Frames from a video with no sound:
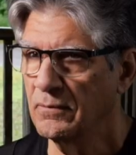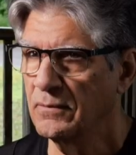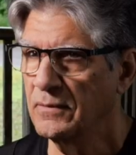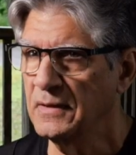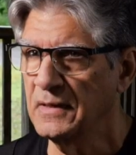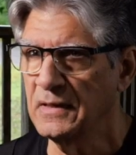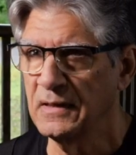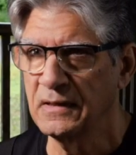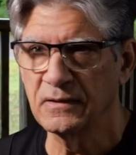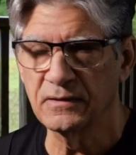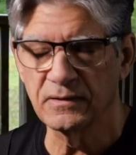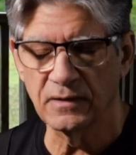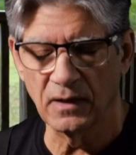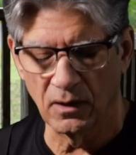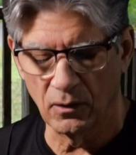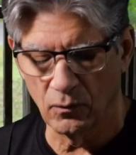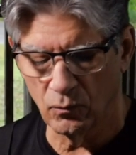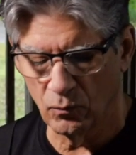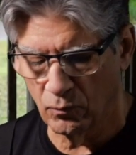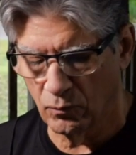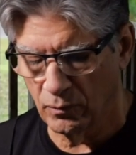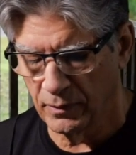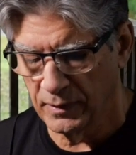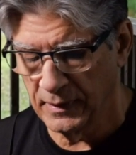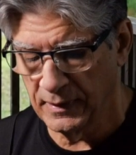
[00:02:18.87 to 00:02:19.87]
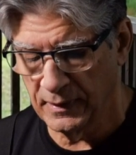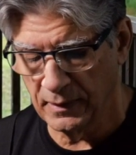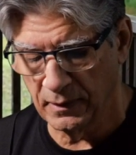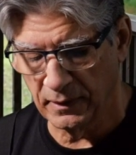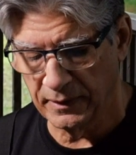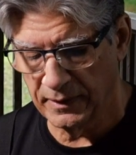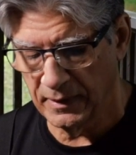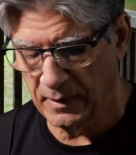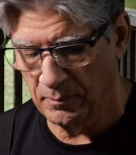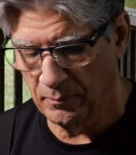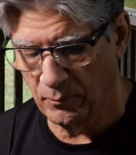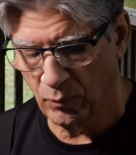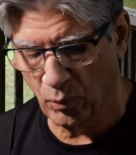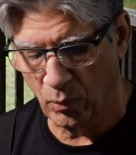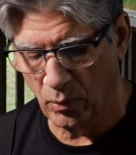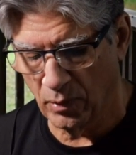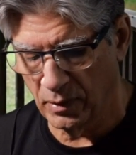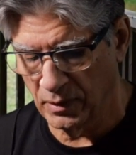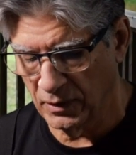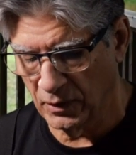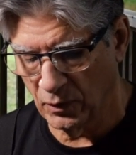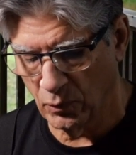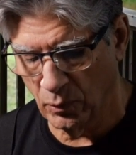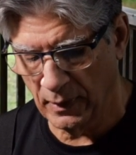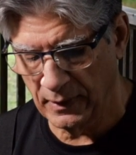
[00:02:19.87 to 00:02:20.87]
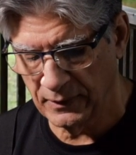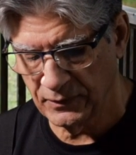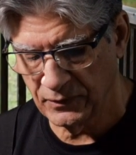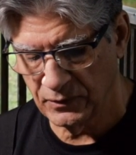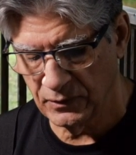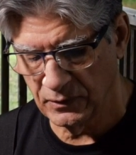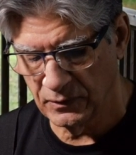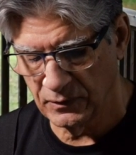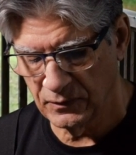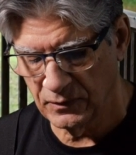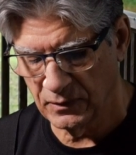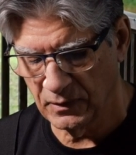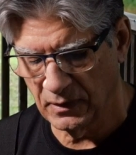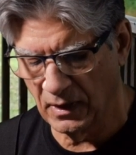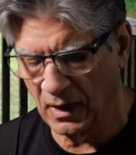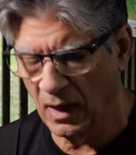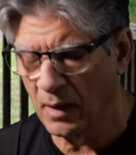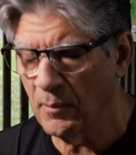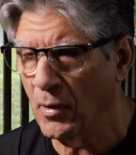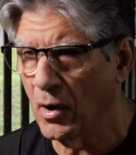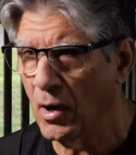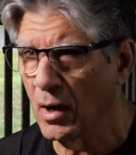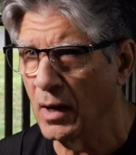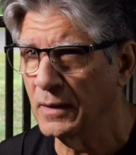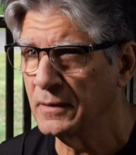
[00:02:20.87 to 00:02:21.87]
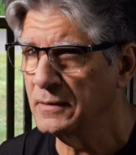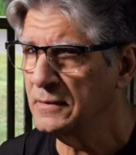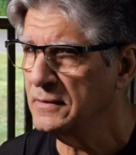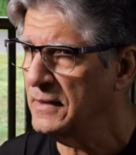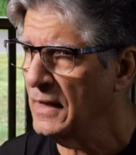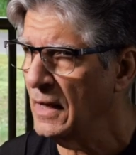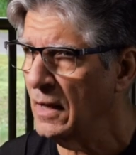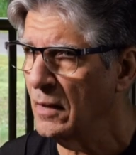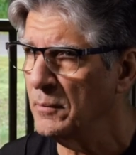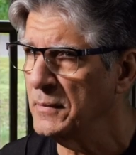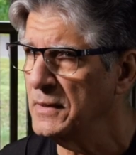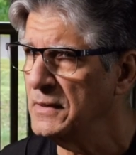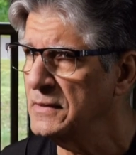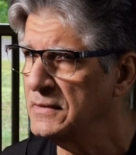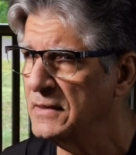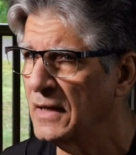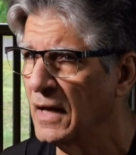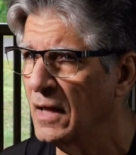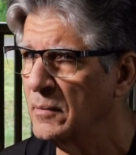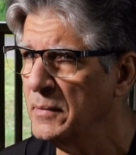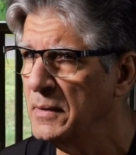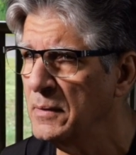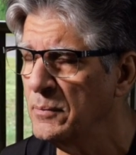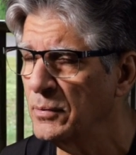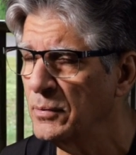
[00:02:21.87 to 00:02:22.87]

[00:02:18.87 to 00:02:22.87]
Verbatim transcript: These are really important questions. Come on, tell me, tell me